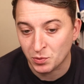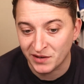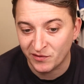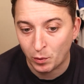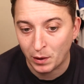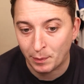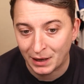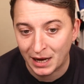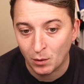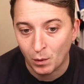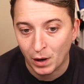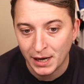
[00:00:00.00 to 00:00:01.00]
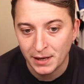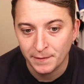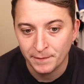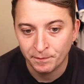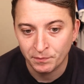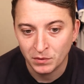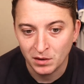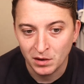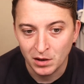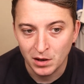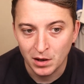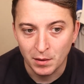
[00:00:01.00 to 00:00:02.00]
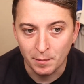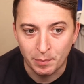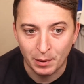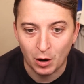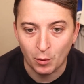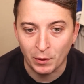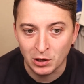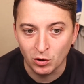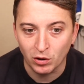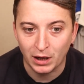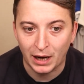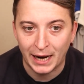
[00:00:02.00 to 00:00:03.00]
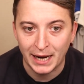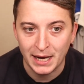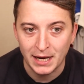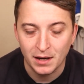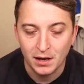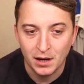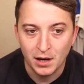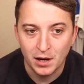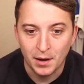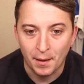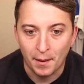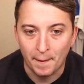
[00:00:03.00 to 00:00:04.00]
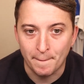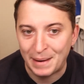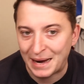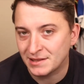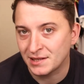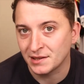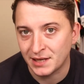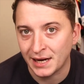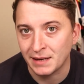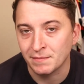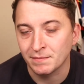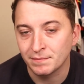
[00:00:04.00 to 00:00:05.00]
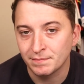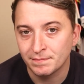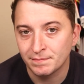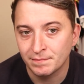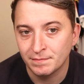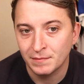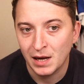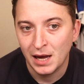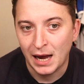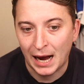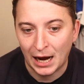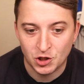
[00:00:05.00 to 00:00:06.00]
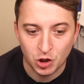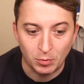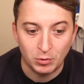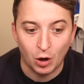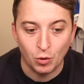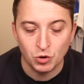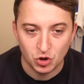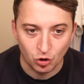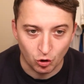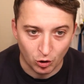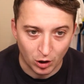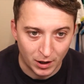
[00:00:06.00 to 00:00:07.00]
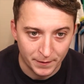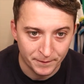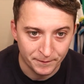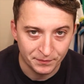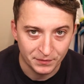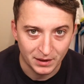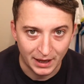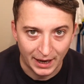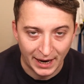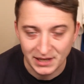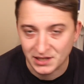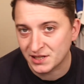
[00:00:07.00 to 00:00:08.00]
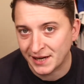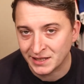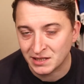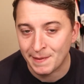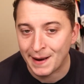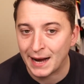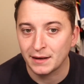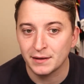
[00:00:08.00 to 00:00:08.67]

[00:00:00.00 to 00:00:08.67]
we play away, but we look a better team. Our top goal scorer is a centre-back,